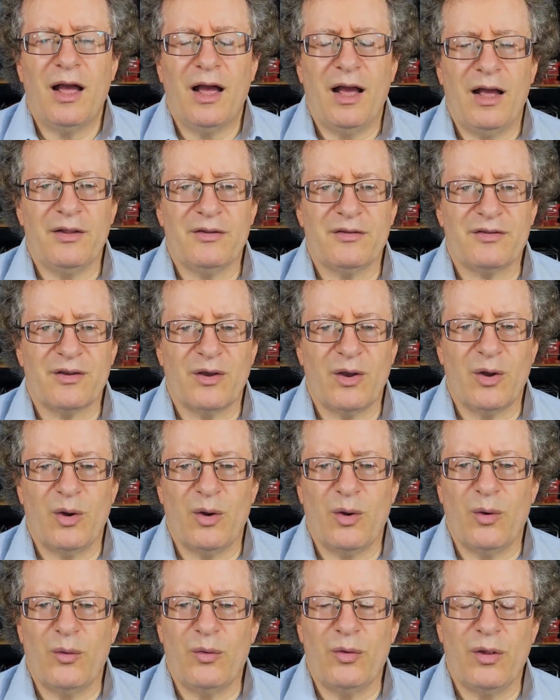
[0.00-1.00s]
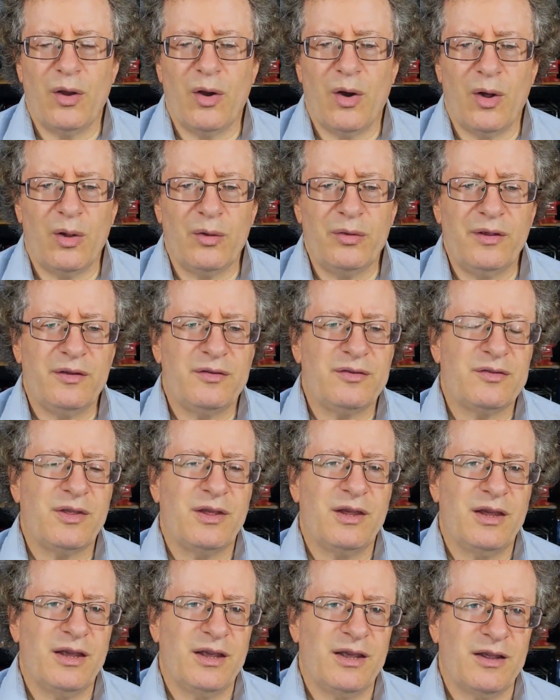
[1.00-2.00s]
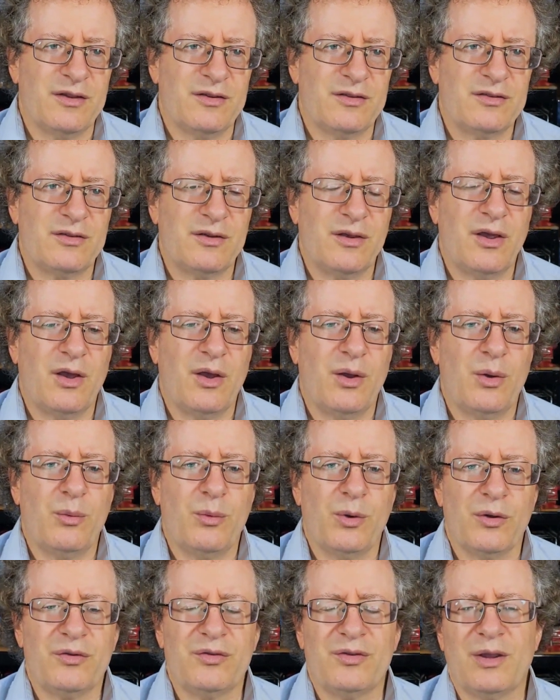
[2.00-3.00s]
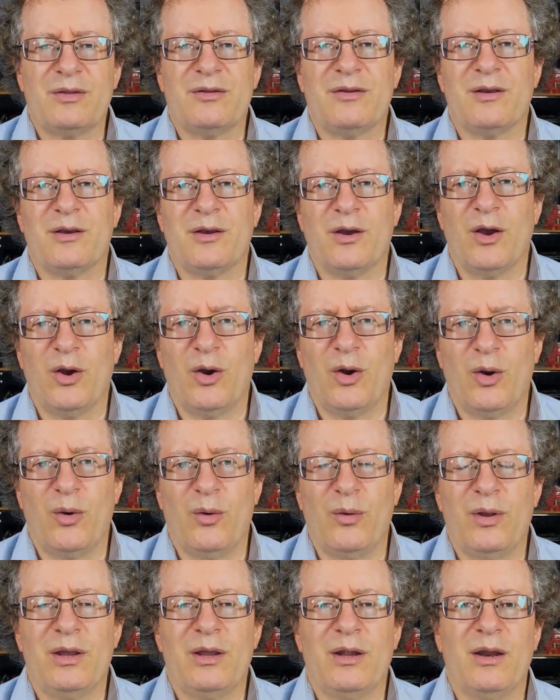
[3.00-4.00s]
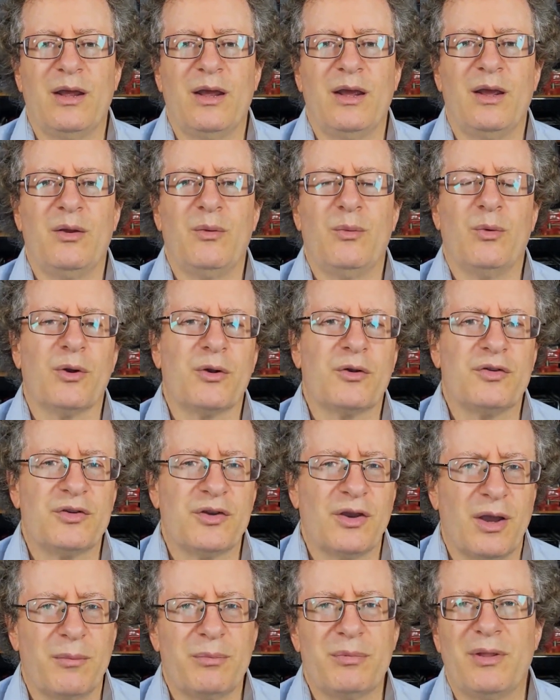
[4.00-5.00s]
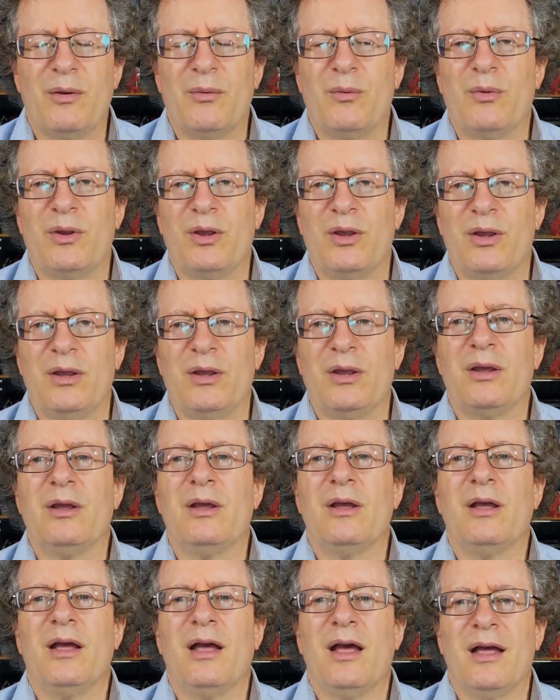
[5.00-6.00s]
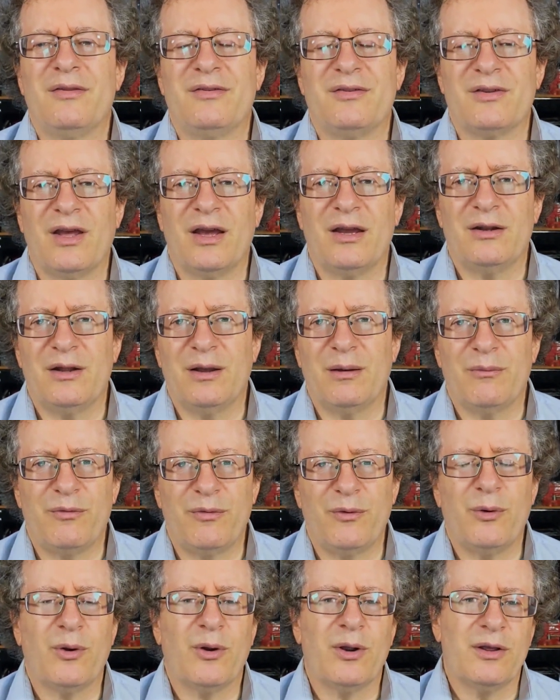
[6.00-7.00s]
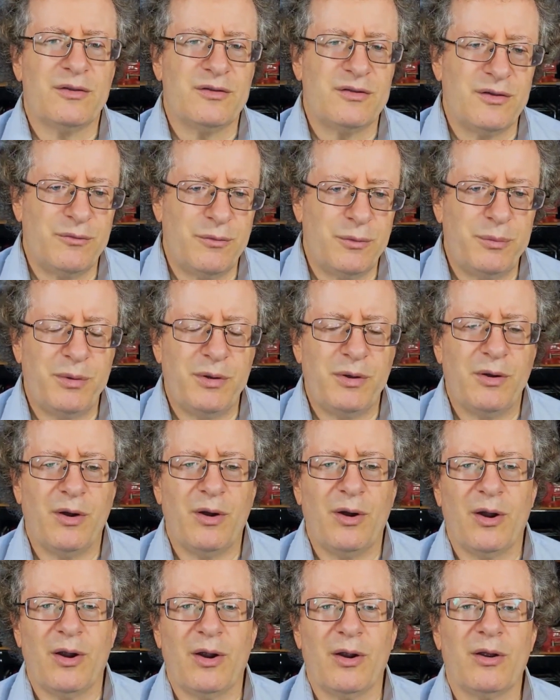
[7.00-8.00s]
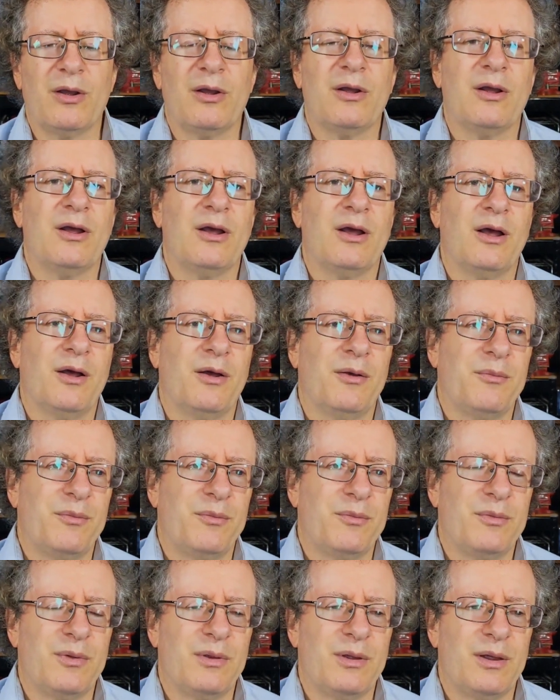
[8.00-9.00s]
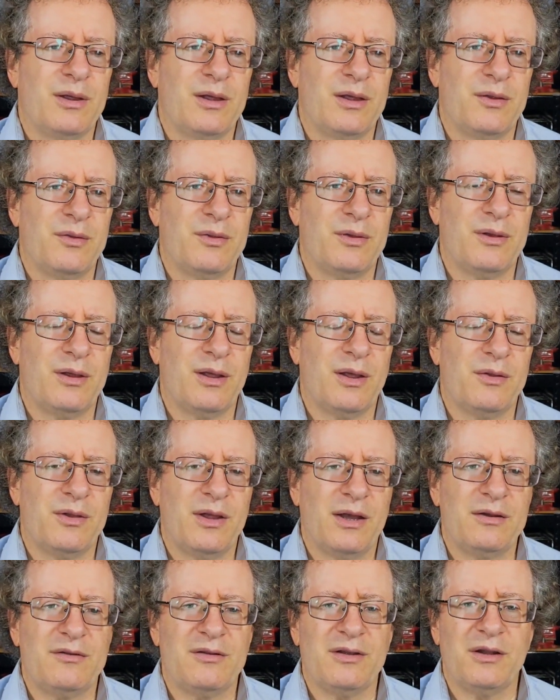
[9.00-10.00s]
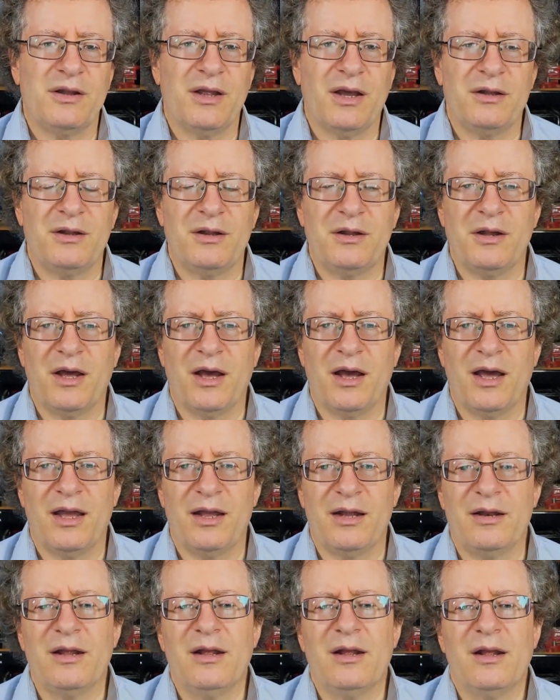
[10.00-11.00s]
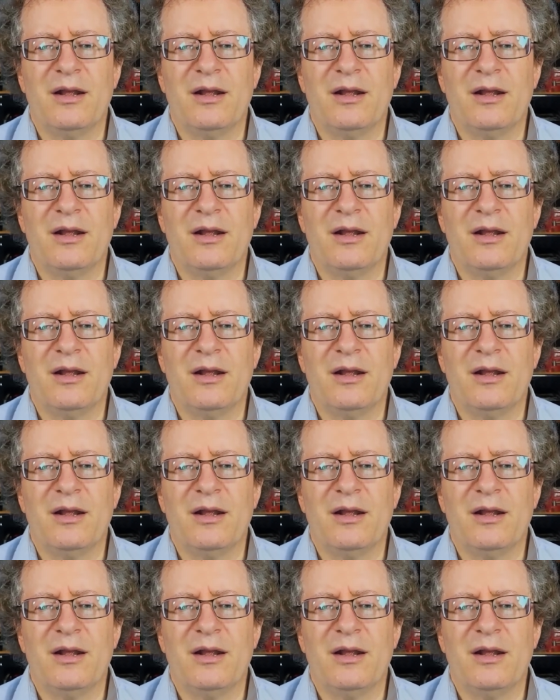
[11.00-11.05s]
And so all these things were set to go in a workshop that we had signed up for at CVPR in 1999.